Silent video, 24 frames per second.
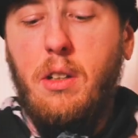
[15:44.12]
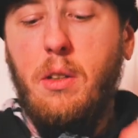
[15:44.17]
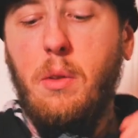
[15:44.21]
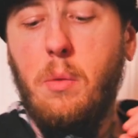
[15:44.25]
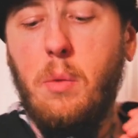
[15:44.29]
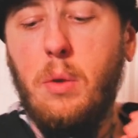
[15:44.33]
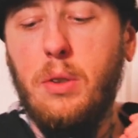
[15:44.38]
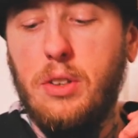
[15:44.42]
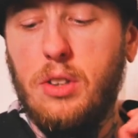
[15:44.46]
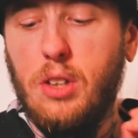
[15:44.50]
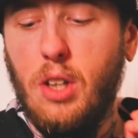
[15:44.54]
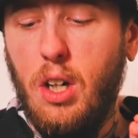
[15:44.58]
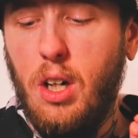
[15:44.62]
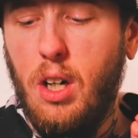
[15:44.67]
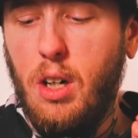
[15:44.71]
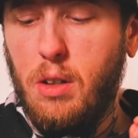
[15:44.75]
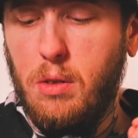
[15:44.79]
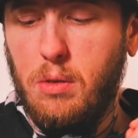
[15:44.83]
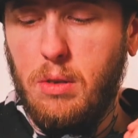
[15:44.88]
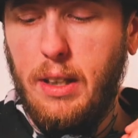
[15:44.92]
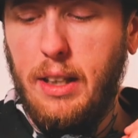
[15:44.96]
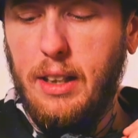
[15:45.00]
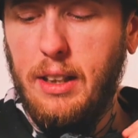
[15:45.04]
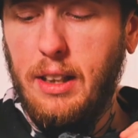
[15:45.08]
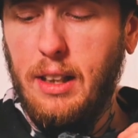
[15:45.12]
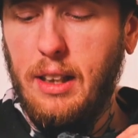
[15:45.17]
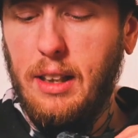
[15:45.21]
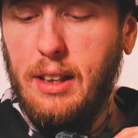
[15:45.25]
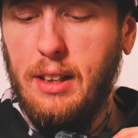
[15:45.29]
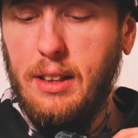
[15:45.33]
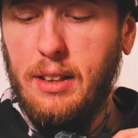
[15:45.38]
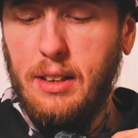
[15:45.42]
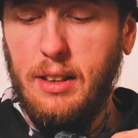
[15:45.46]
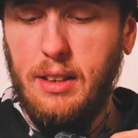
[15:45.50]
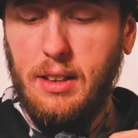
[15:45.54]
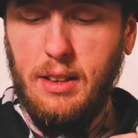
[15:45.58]
was
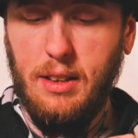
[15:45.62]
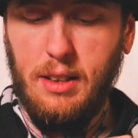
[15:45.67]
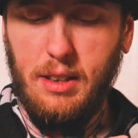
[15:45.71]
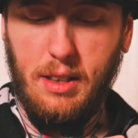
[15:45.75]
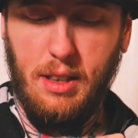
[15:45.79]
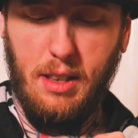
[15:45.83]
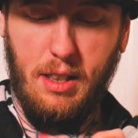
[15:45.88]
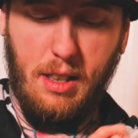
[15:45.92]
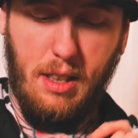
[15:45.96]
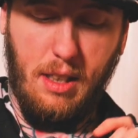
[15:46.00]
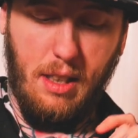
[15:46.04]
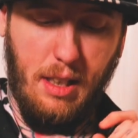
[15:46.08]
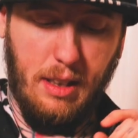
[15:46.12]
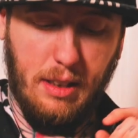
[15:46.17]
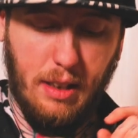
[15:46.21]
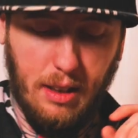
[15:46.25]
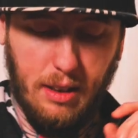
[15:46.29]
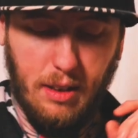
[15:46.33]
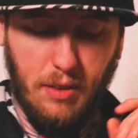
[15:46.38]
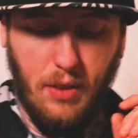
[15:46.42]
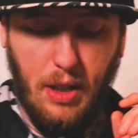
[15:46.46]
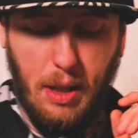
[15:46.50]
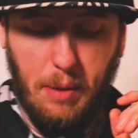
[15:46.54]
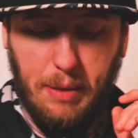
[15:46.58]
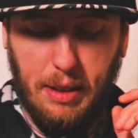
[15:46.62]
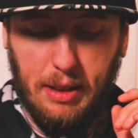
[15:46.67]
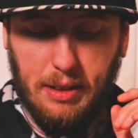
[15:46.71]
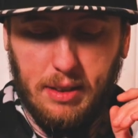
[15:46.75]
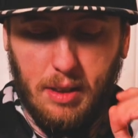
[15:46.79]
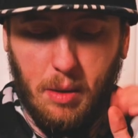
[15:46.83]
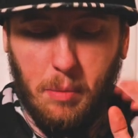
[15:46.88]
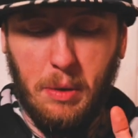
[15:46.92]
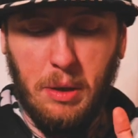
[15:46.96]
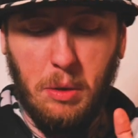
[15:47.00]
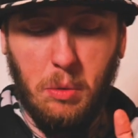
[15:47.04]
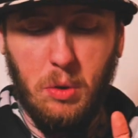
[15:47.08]
already, I get the vibe that
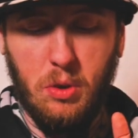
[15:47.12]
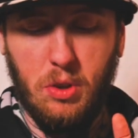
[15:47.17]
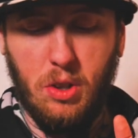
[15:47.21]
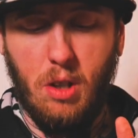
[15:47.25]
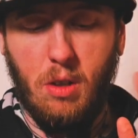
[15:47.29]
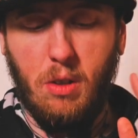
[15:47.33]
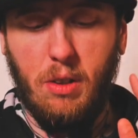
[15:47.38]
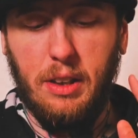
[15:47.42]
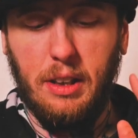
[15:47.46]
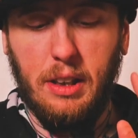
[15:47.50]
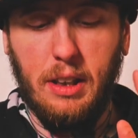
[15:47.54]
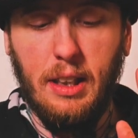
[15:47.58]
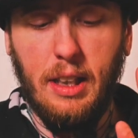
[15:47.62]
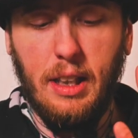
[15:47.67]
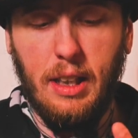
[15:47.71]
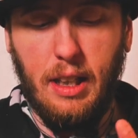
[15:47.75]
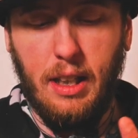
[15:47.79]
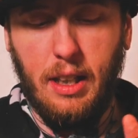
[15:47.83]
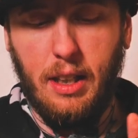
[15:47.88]
somebody was already